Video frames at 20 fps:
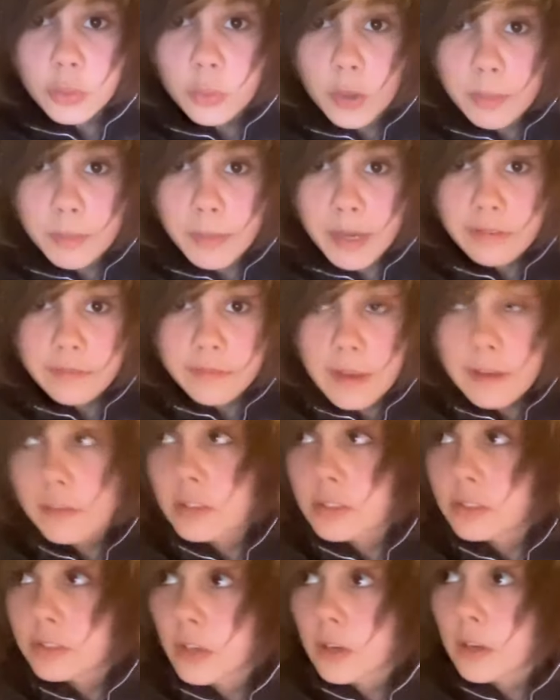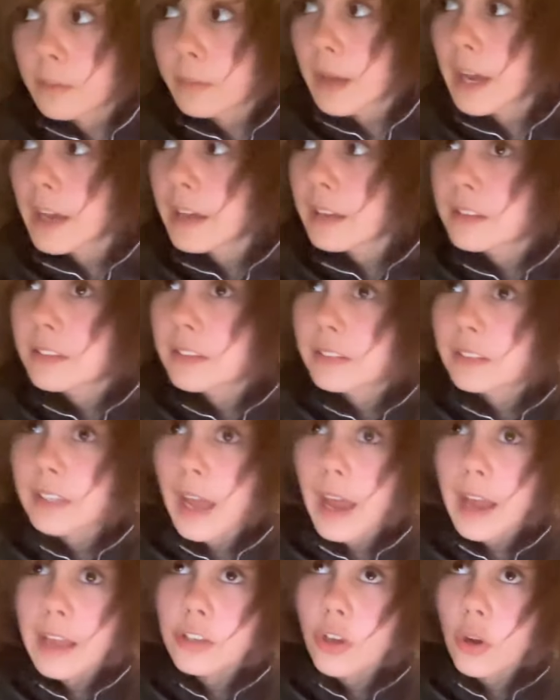one of my favorite sewing patterns.
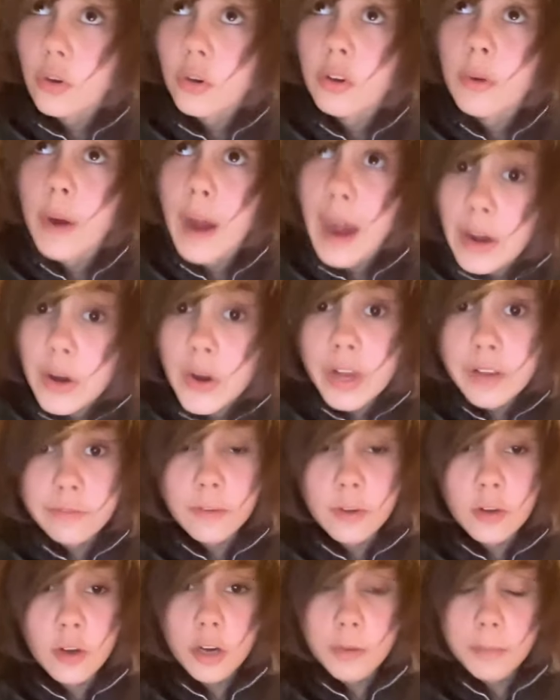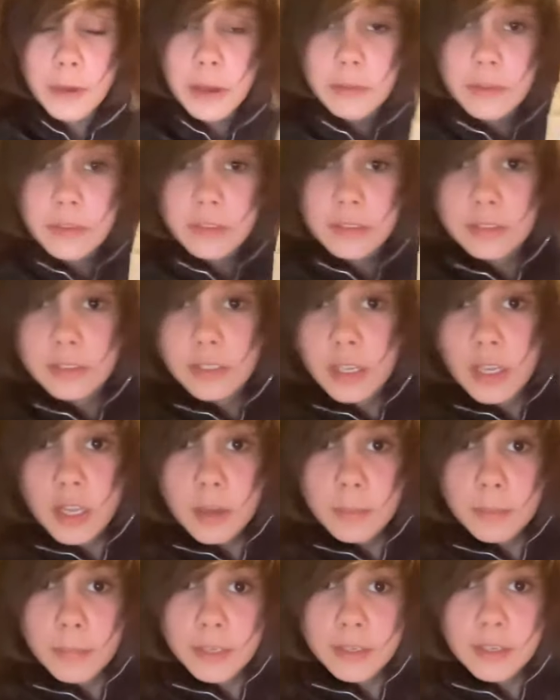I don't know how I forgot about this,
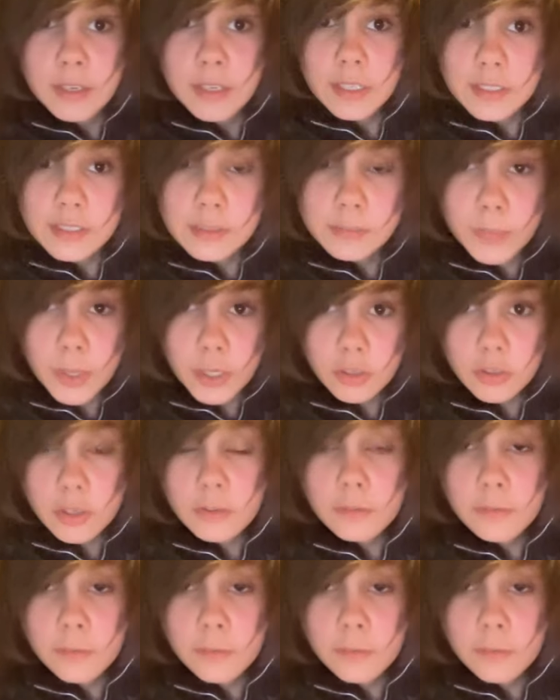but it's Butterick